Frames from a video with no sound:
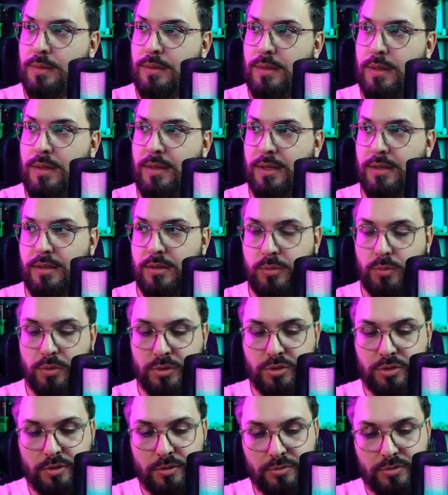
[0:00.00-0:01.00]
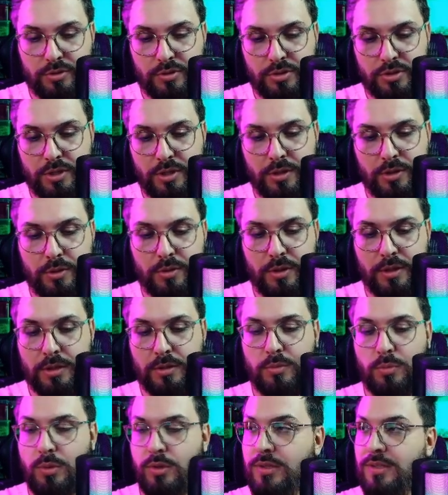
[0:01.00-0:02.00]
Then it will serve to generate.
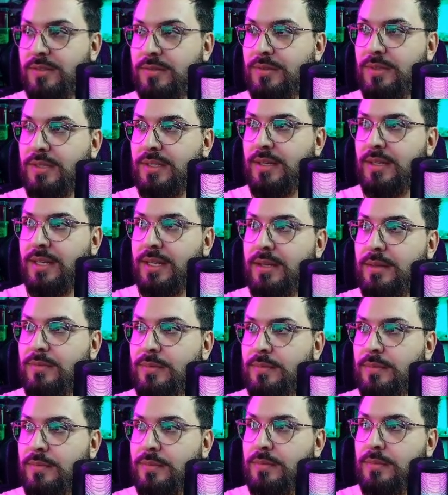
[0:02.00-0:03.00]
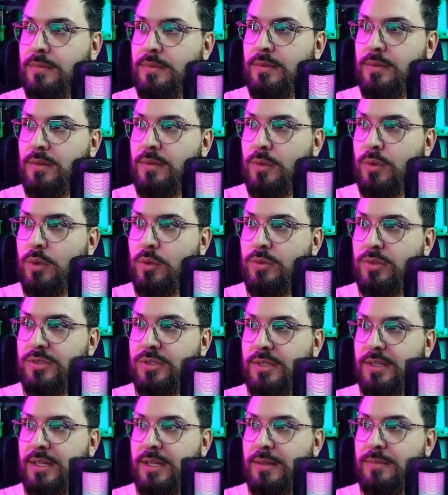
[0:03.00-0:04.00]
We'll give it a name. Host
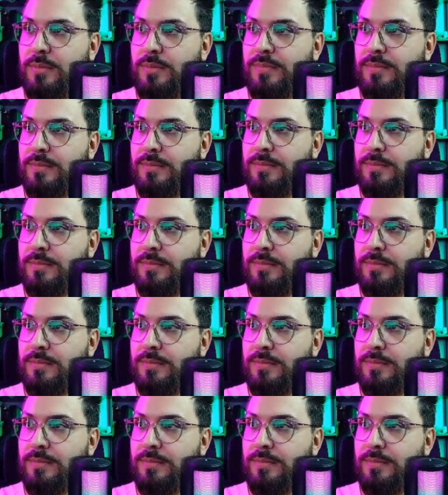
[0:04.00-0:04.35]
name.